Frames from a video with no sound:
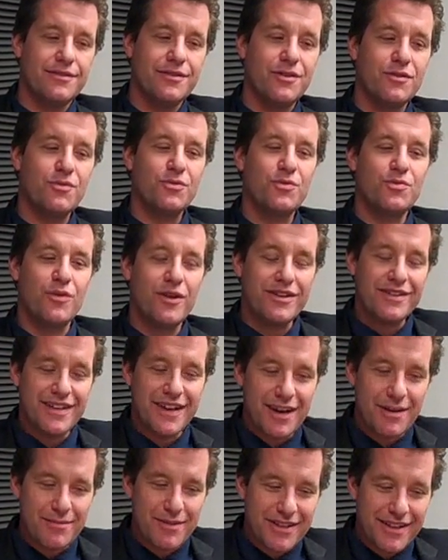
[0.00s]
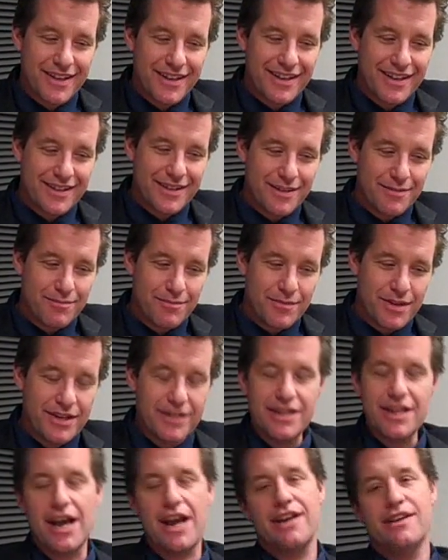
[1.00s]
there was one time in the
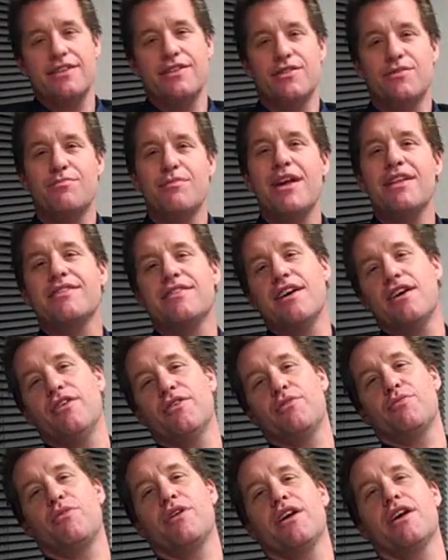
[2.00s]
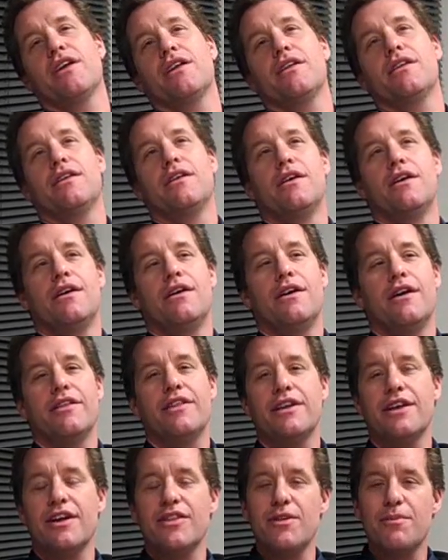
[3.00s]
mid-'90s, Men's Health ran a
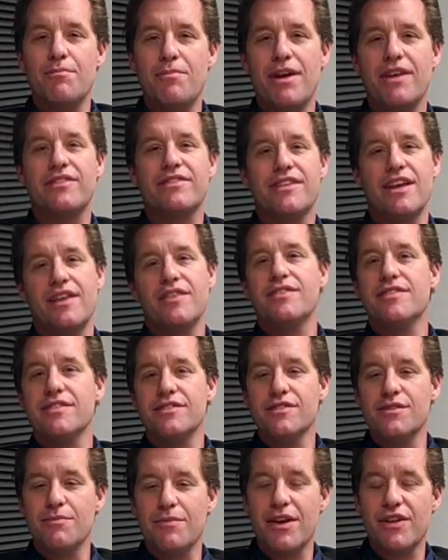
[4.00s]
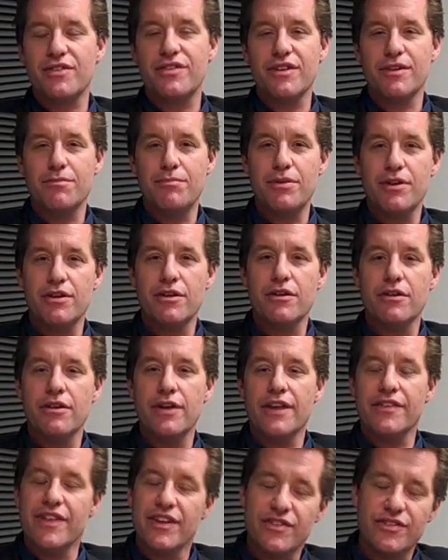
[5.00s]
thing on the best tasting domestic beer,
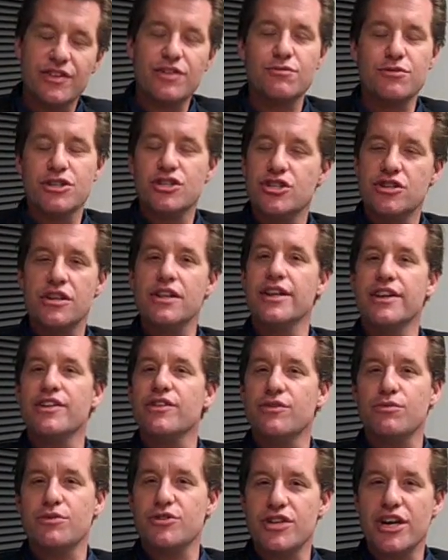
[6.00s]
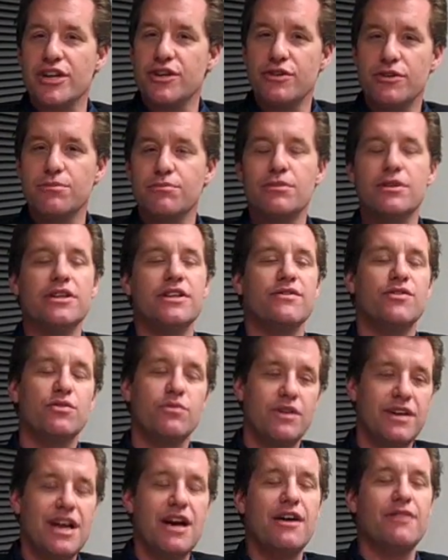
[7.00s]
and they said it was Schlitz, which I couldn't believe. So
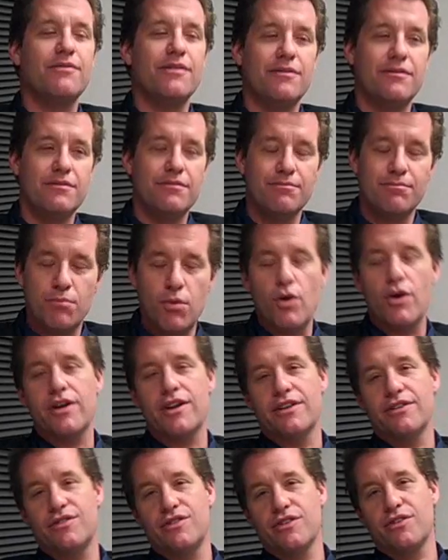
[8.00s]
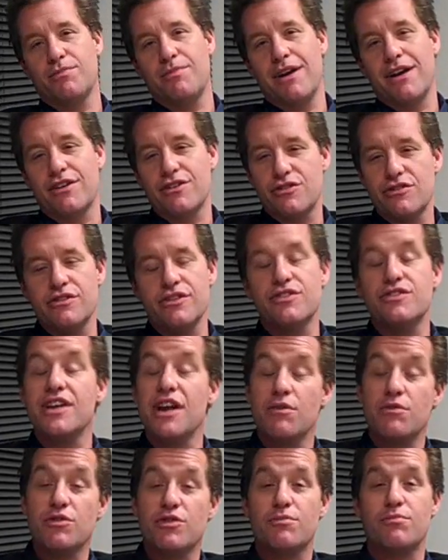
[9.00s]
I went out and bought a six-pack of Schlitz, and
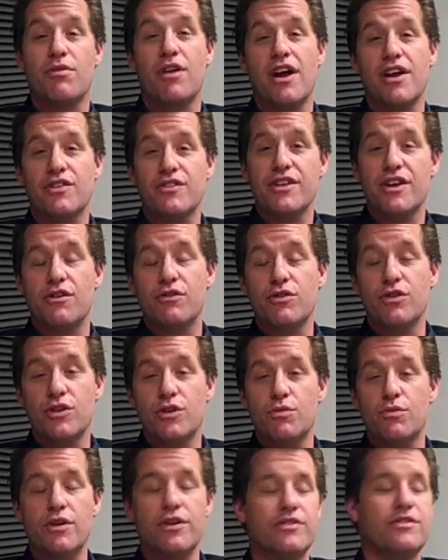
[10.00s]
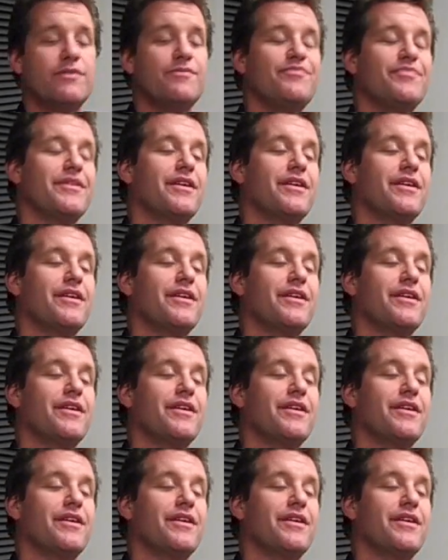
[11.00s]
I was surprised how good it was.